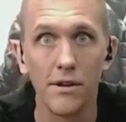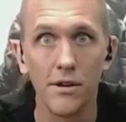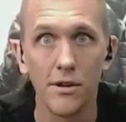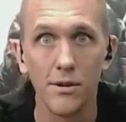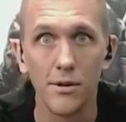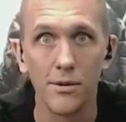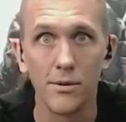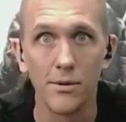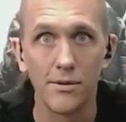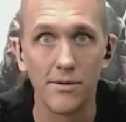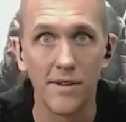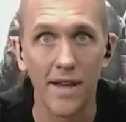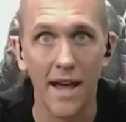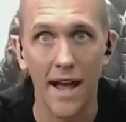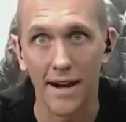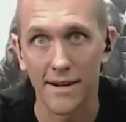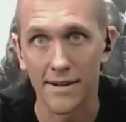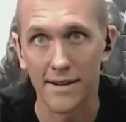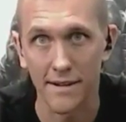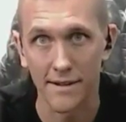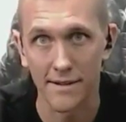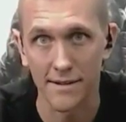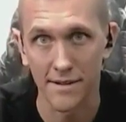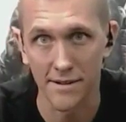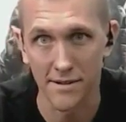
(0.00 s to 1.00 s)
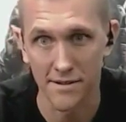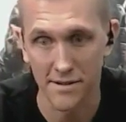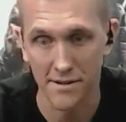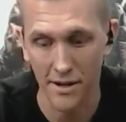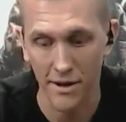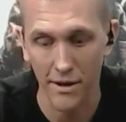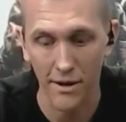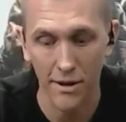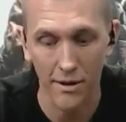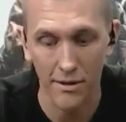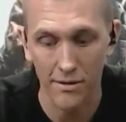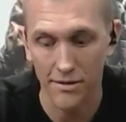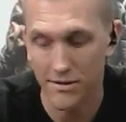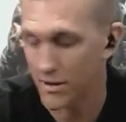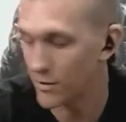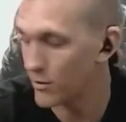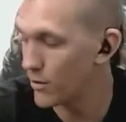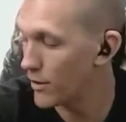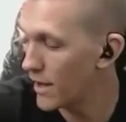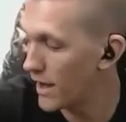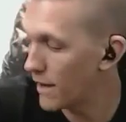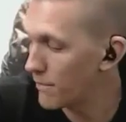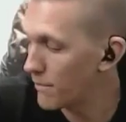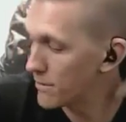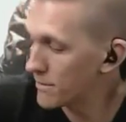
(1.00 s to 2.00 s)
new tactics and scenarios
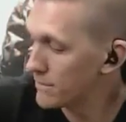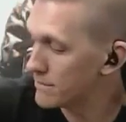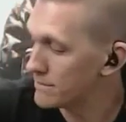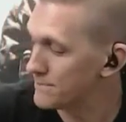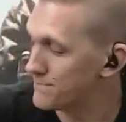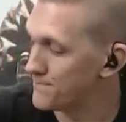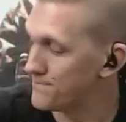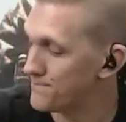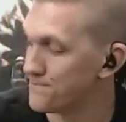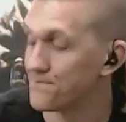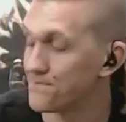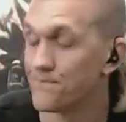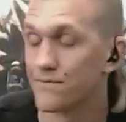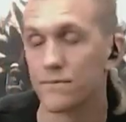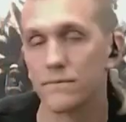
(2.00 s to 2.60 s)
that will happen.